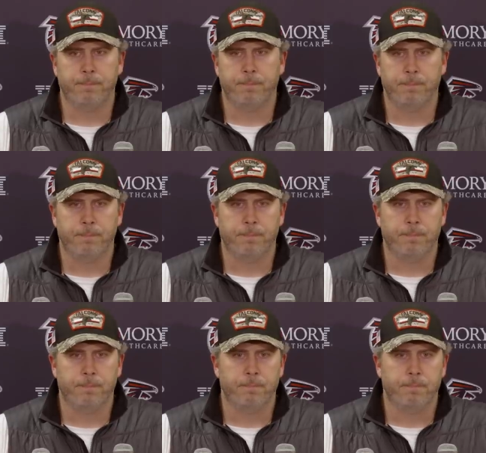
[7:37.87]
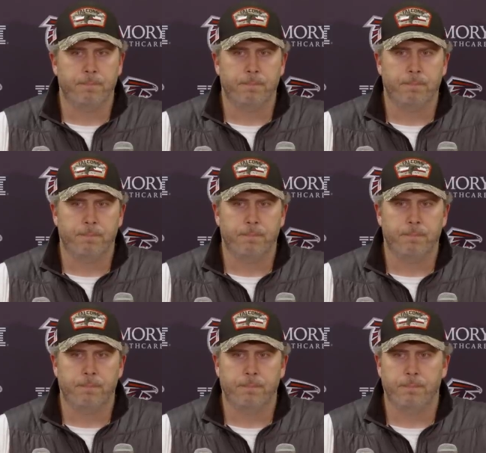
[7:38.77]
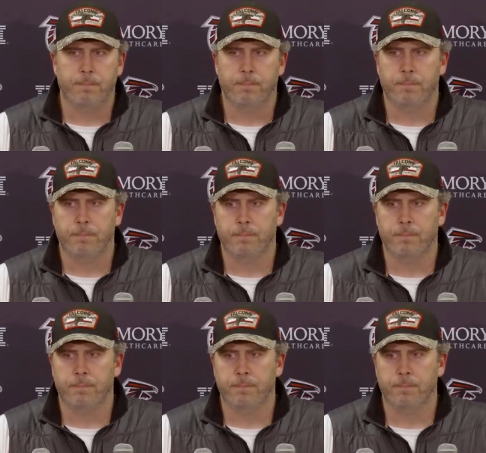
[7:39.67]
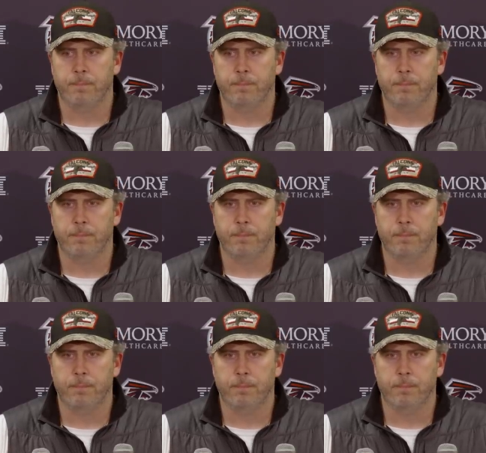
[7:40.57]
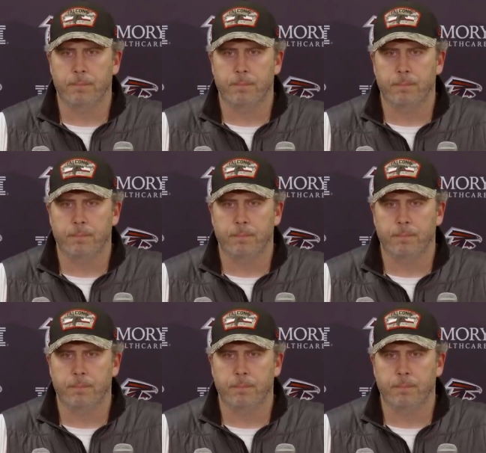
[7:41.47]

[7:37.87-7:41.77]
(silence)